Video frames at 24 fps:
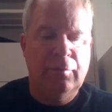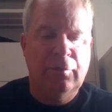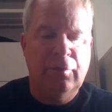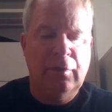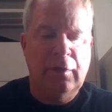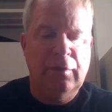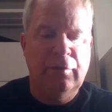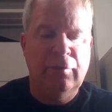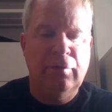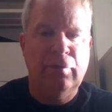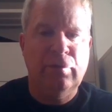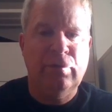I'll
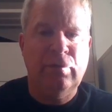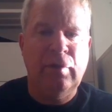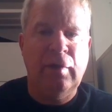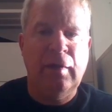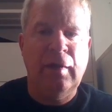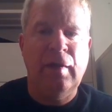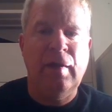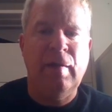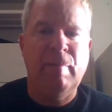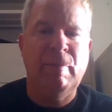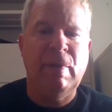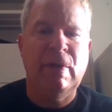change this to
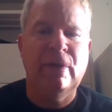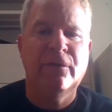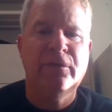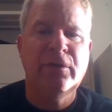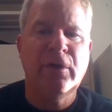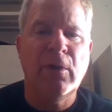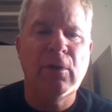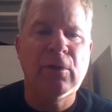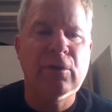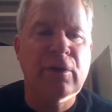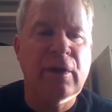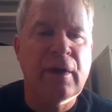him, and
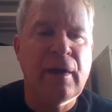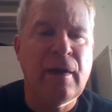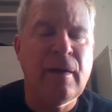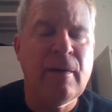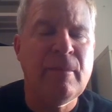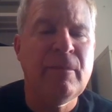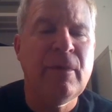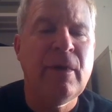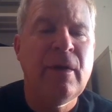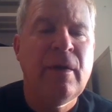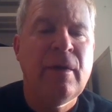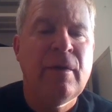told
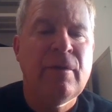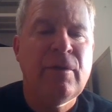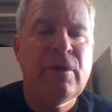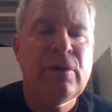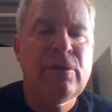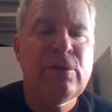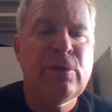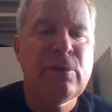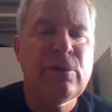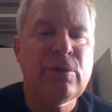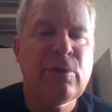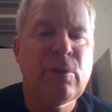him
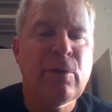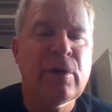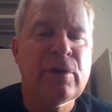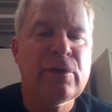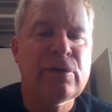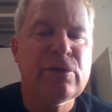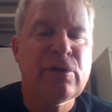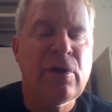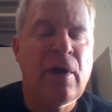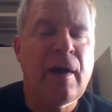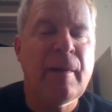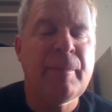that she was
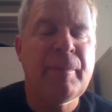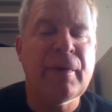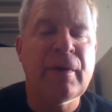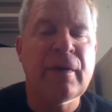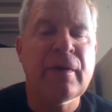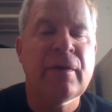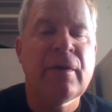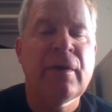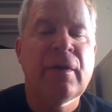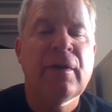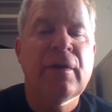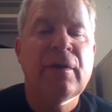going
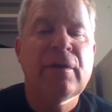shopping.